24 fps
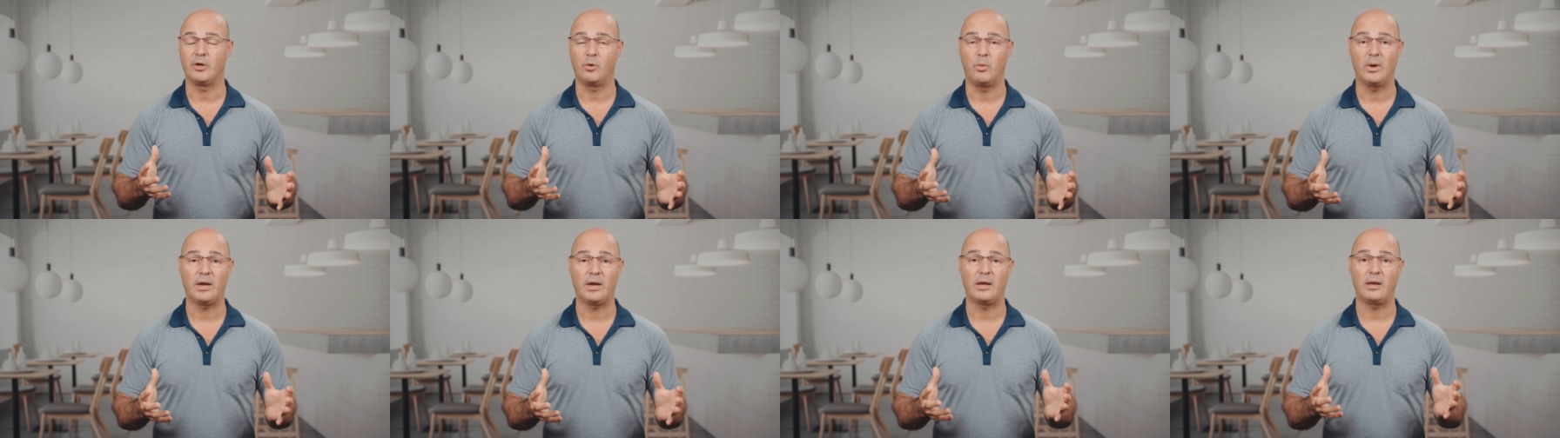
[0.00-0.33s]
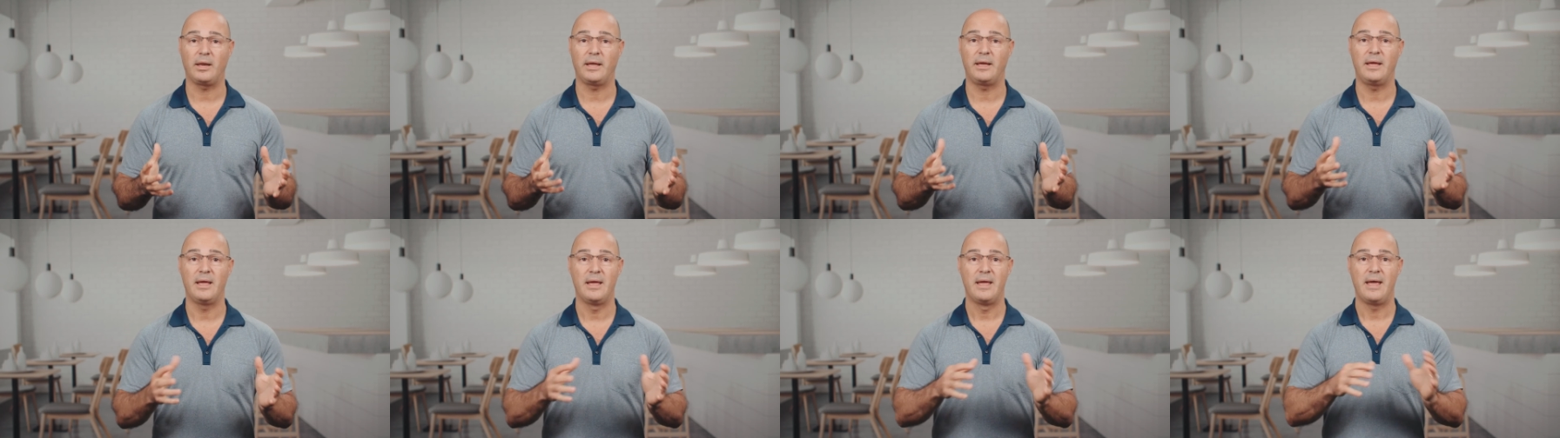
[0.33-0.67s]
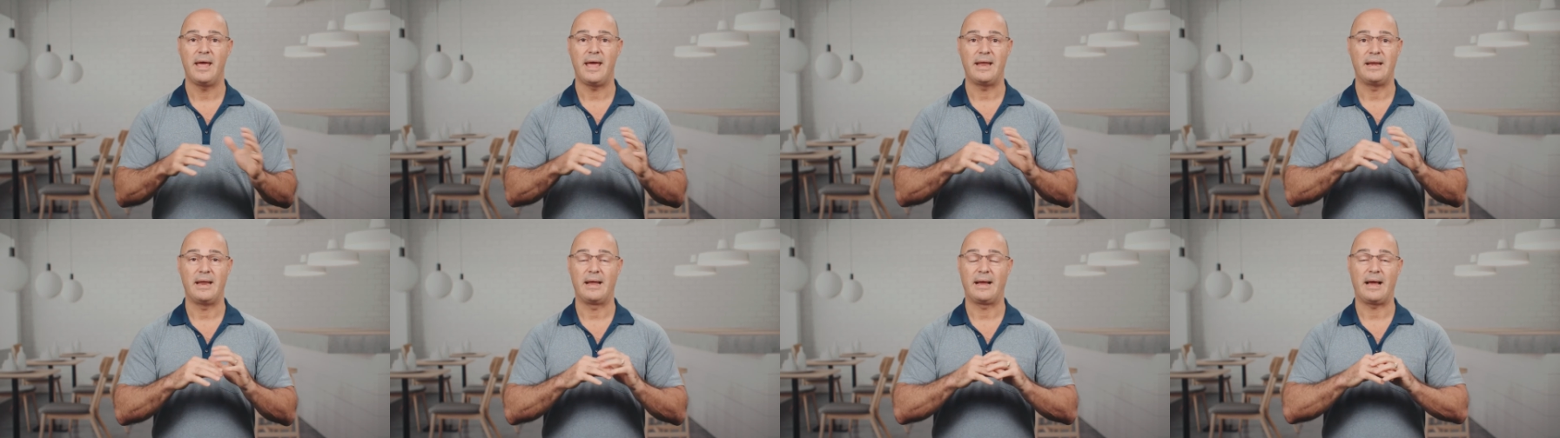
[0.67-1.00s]
quickly,
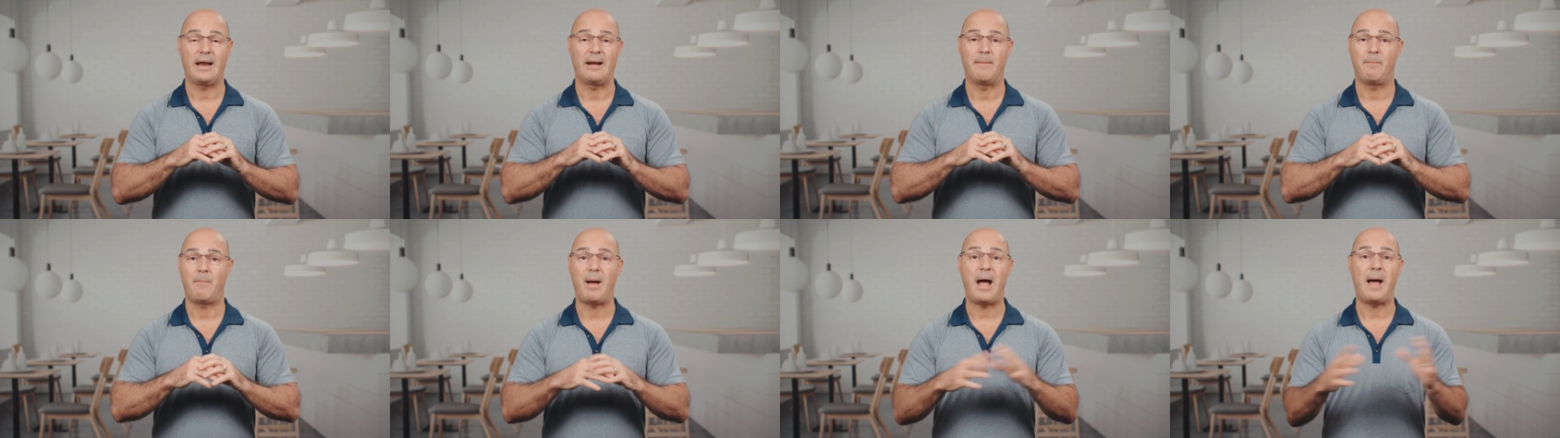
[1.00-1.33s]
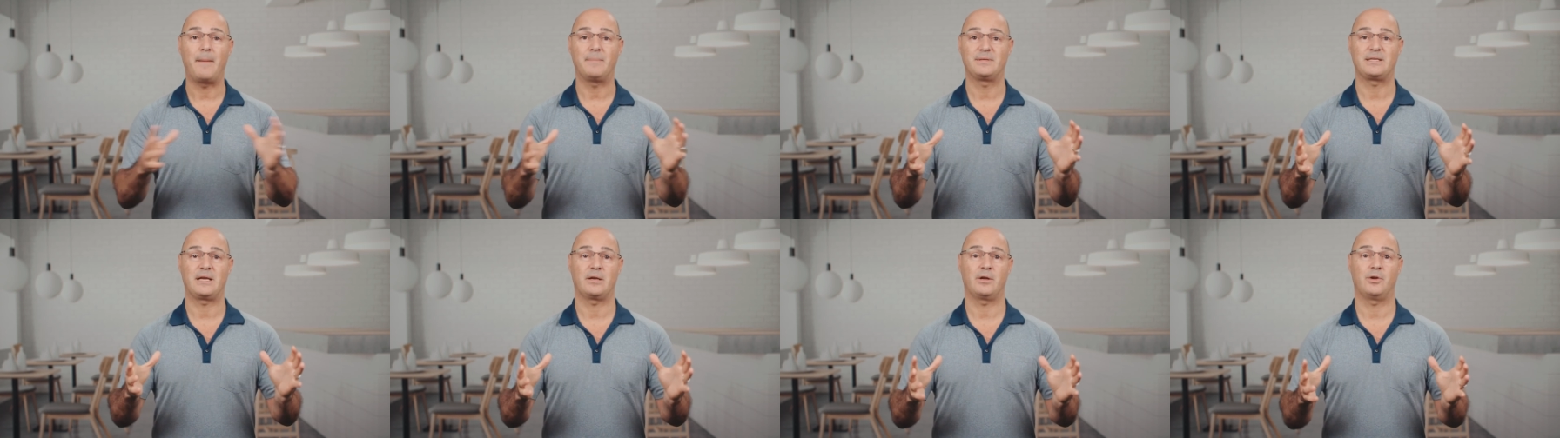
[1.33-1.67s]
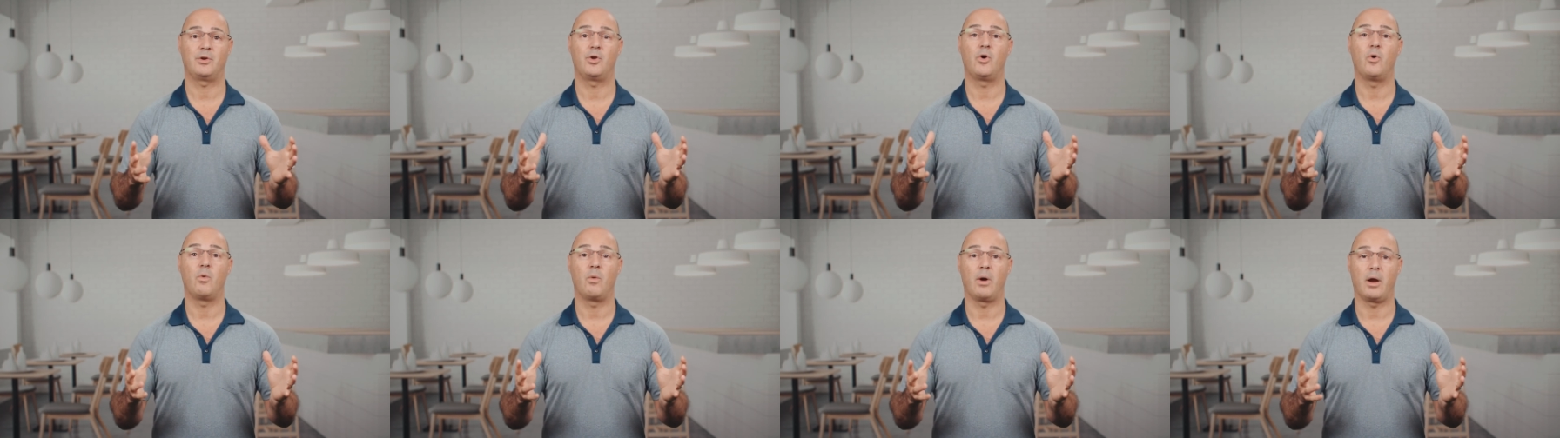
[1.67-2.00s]
and it kind of pops out of
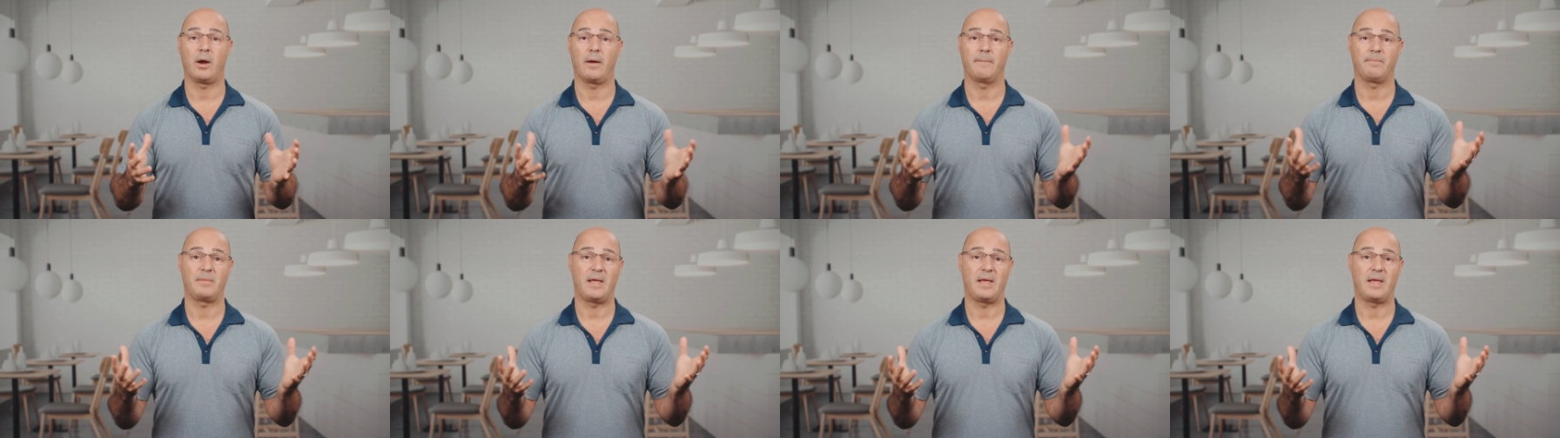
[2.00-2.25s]
nowhere.